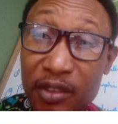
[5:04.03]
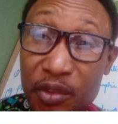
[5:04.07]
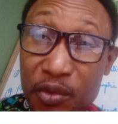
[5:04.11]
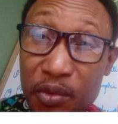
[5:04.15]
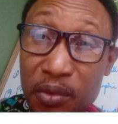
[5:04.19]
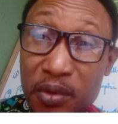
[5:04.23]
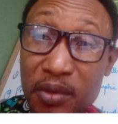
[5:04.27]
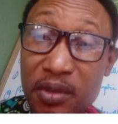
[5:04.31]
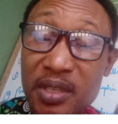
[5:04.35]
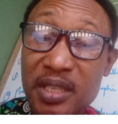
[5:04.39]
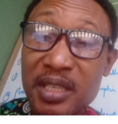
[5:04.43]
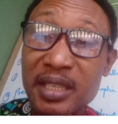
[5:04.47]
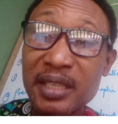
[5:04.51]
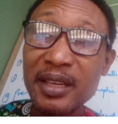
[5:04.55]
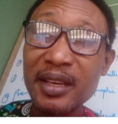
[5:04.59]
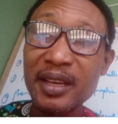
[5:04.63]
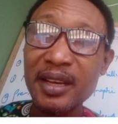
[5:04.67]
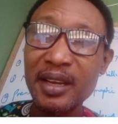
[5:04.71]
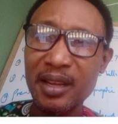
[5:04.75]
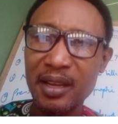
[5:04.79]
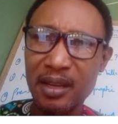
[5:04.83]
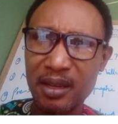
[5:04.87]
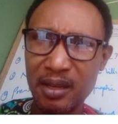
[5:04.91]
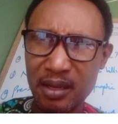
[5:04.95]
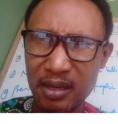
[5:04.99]
students
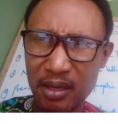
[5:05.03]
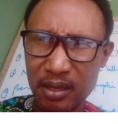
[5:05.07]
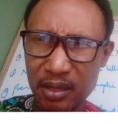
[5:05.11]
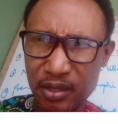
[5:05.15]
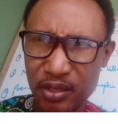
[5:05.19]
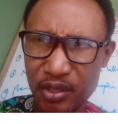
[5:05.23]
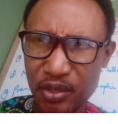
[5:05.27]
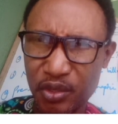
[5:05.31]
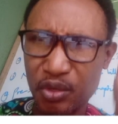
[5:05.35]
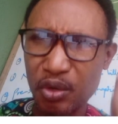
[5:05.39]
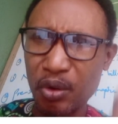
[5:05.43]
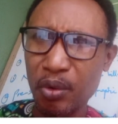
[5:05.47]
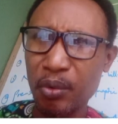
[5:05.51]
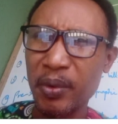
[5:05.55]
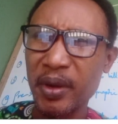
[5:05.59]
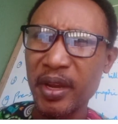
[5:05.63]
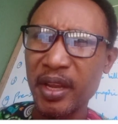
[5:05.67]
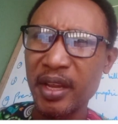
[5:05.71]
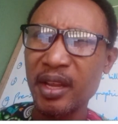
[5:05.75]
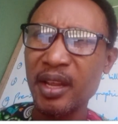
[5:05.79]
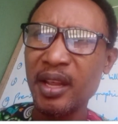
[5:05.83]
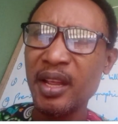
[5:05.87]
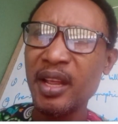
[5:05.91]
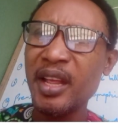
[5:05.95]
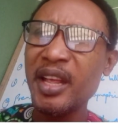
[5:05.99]
hear
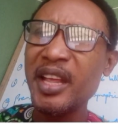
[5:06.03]
story,